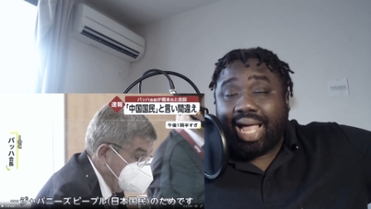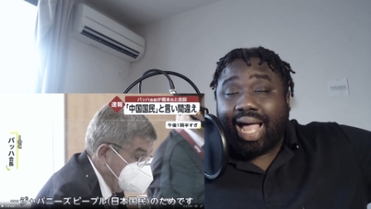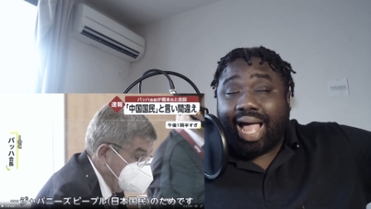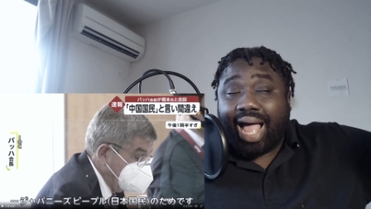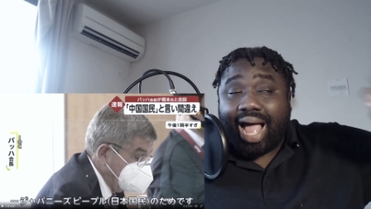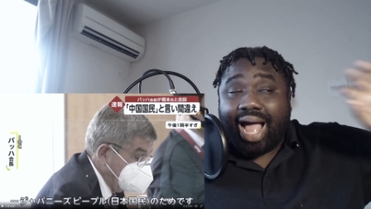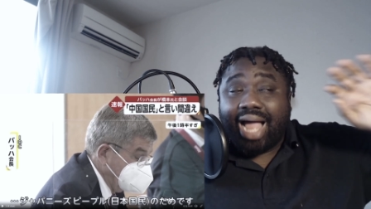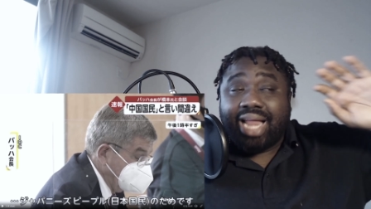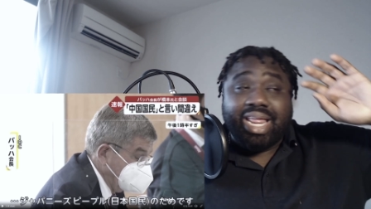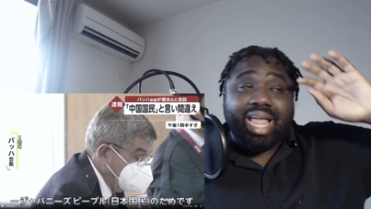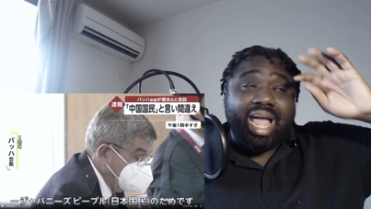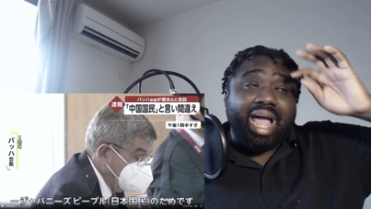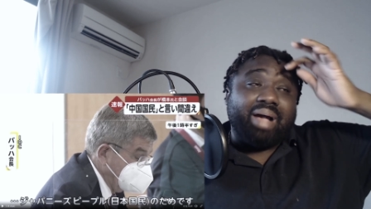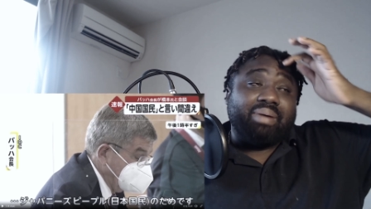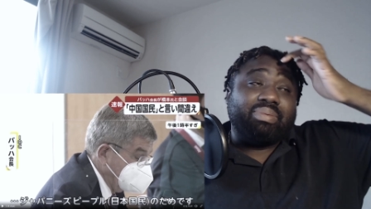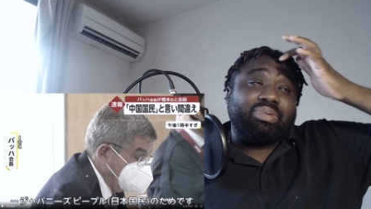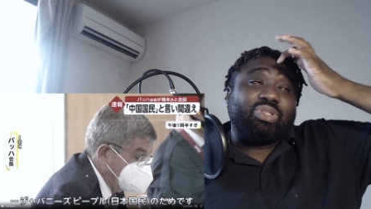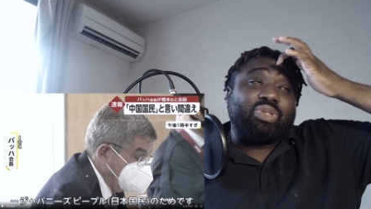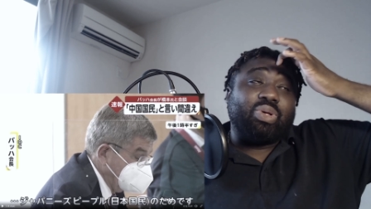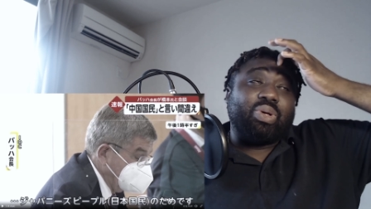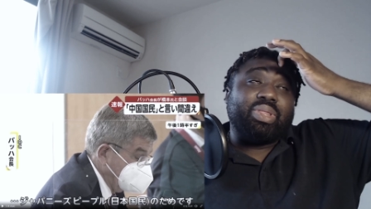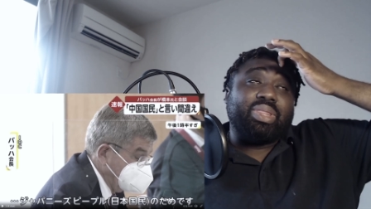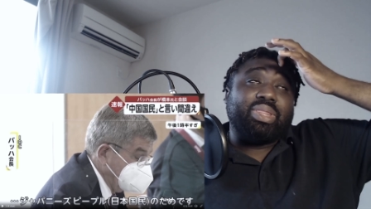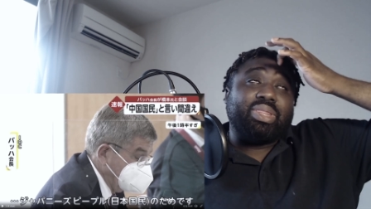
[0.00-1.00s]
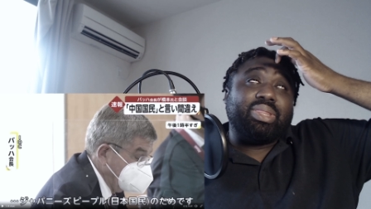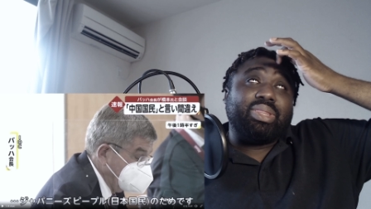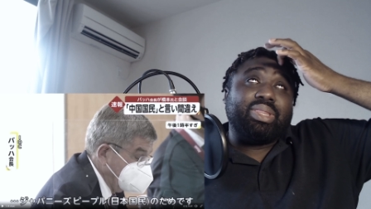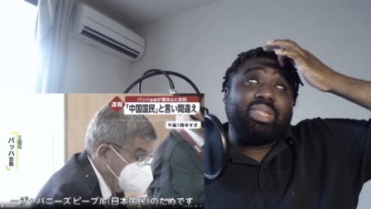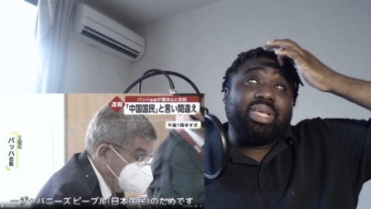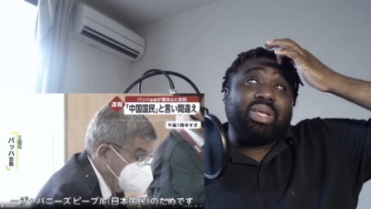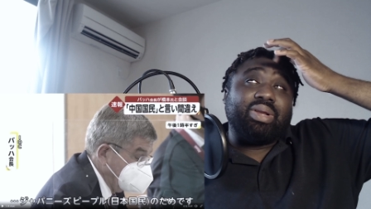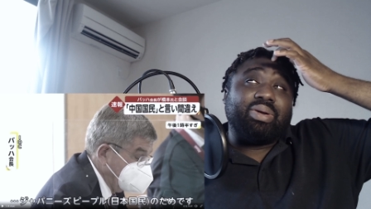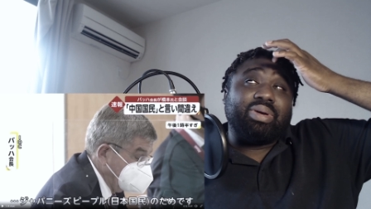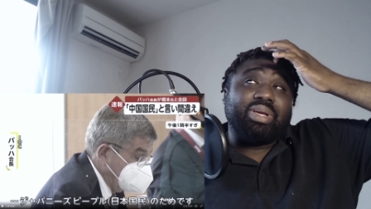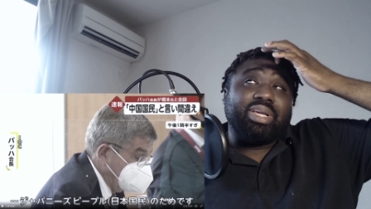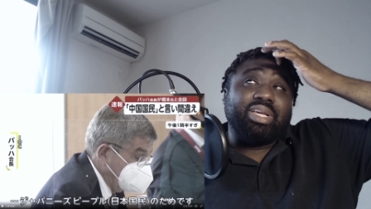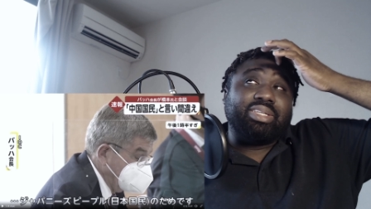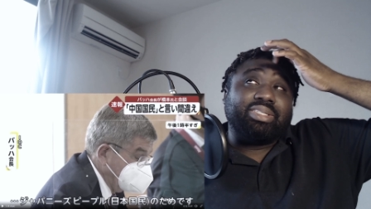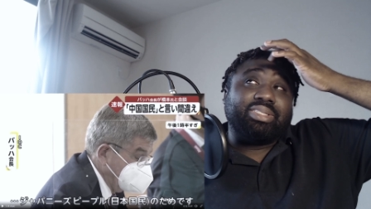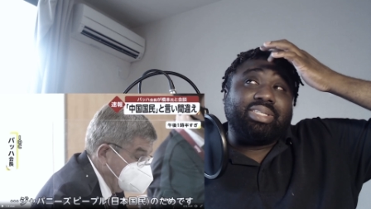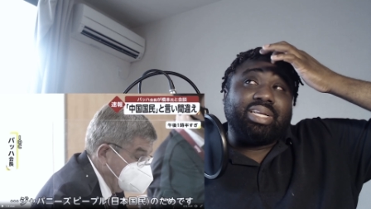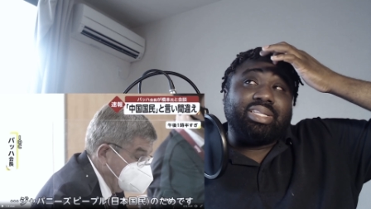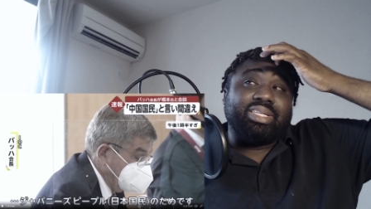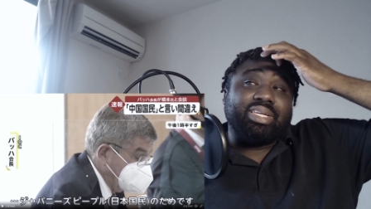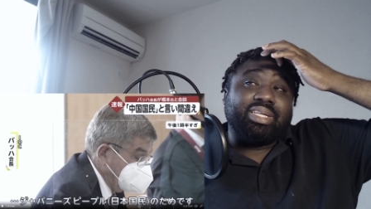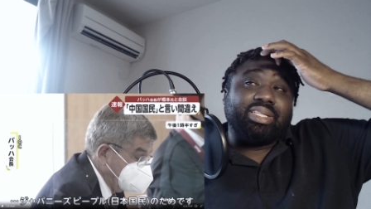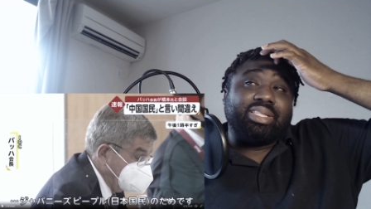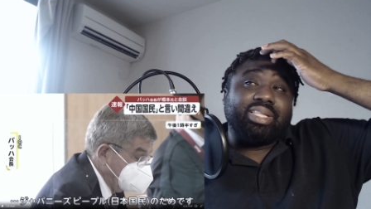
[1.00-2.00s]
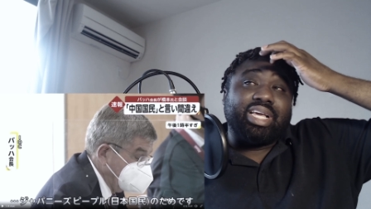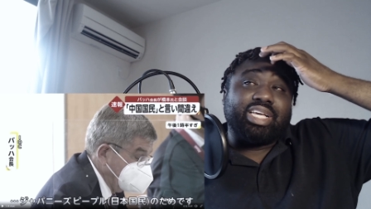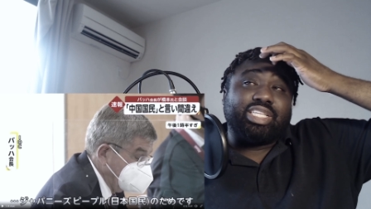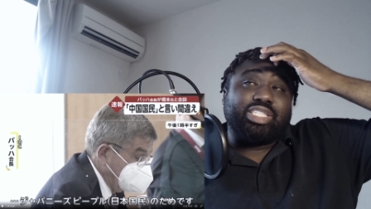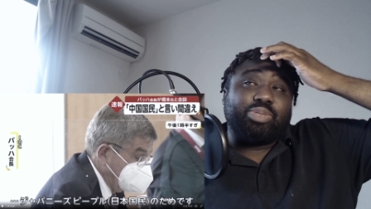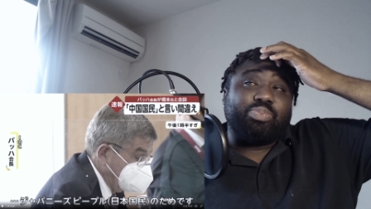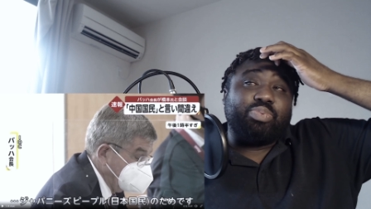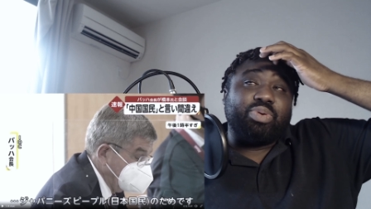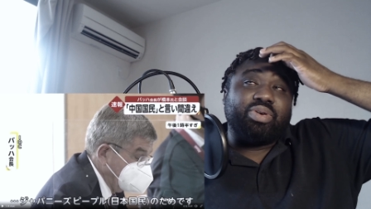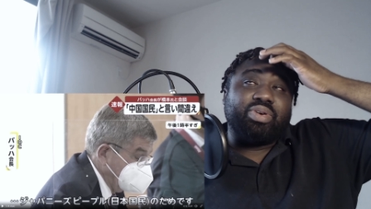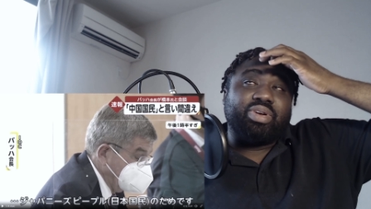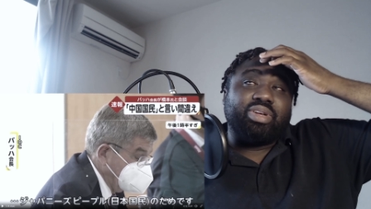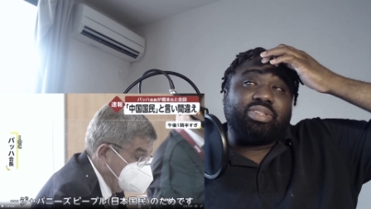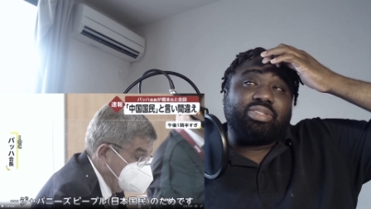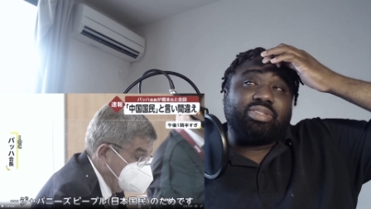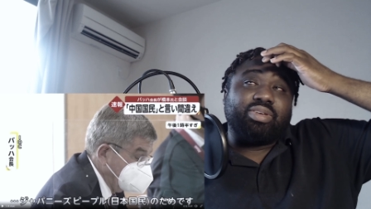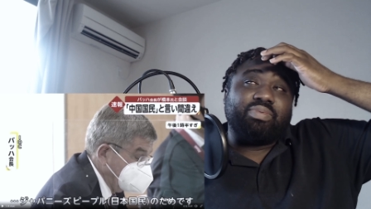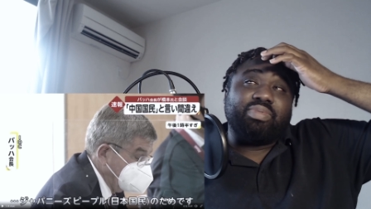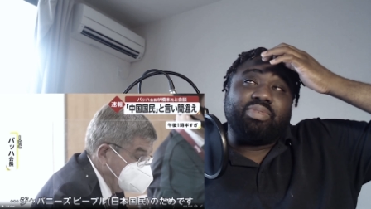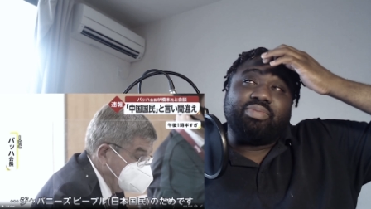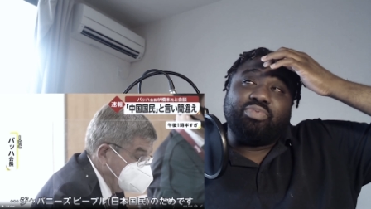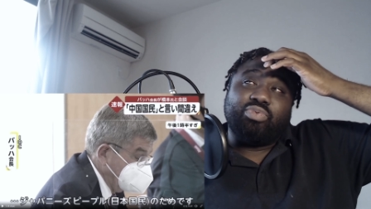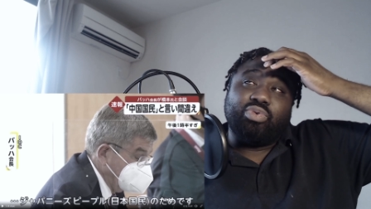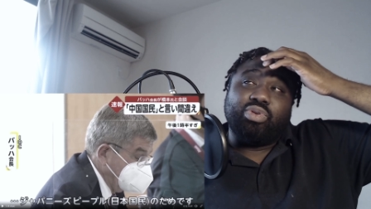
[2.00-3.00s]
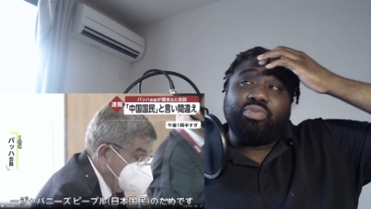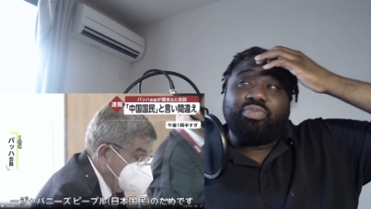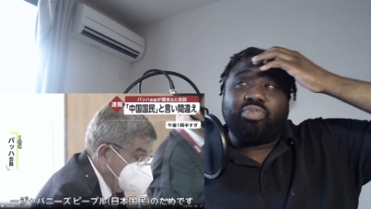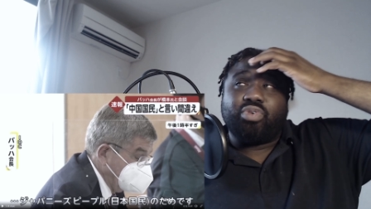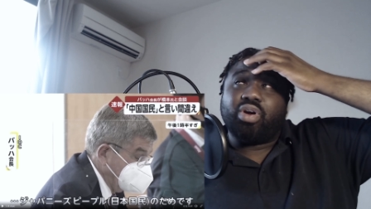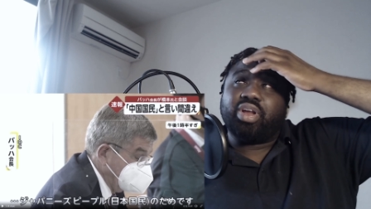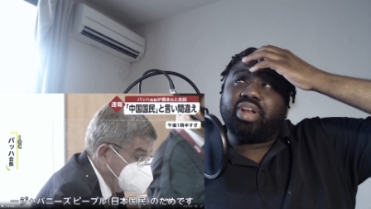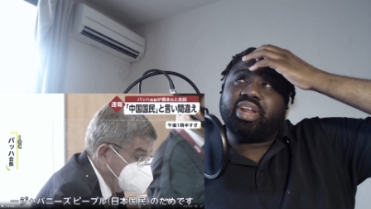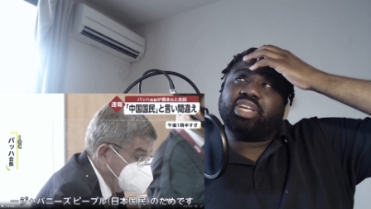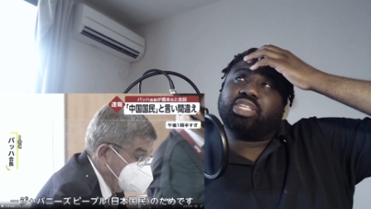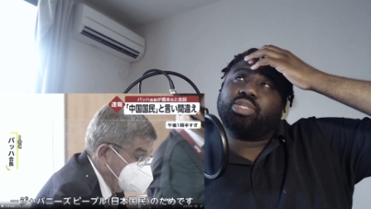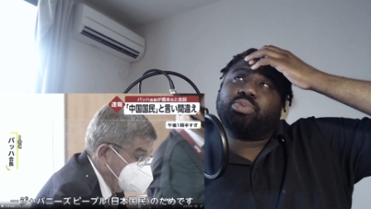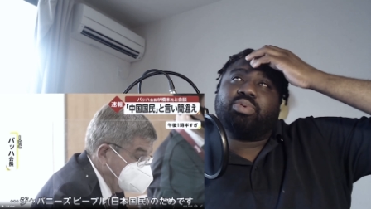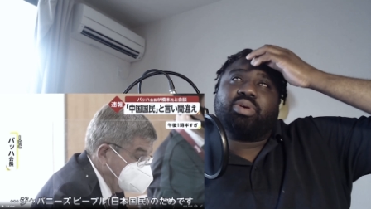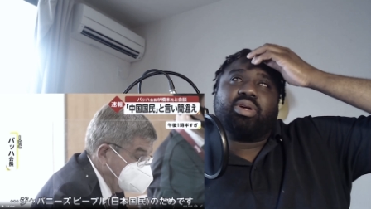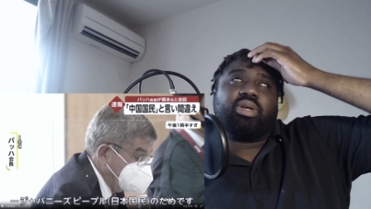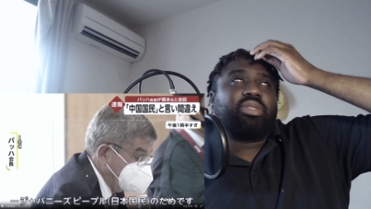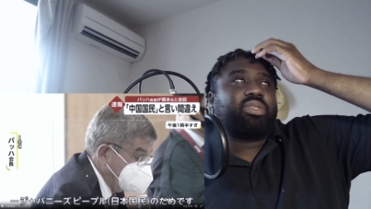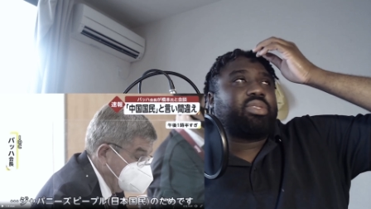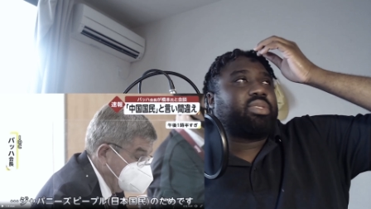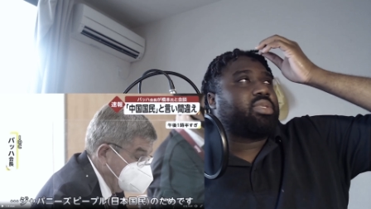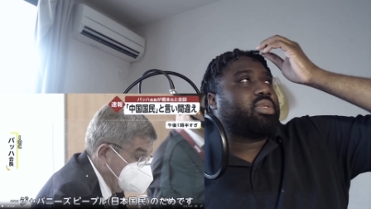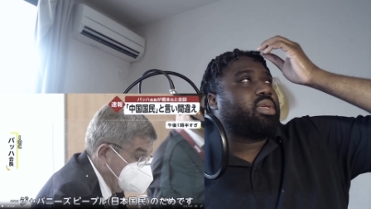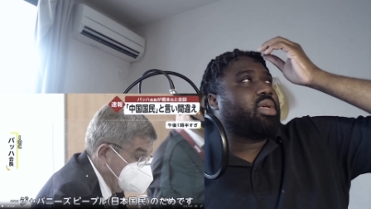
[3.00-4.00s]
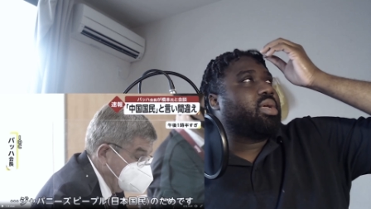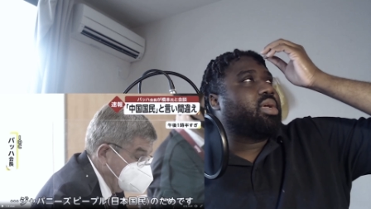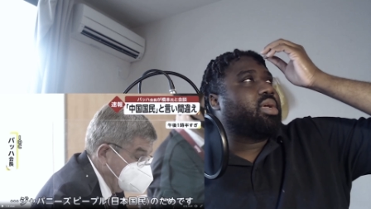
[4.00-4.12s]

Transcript: And yeah, so, he's getting the experience of the full foreign experience.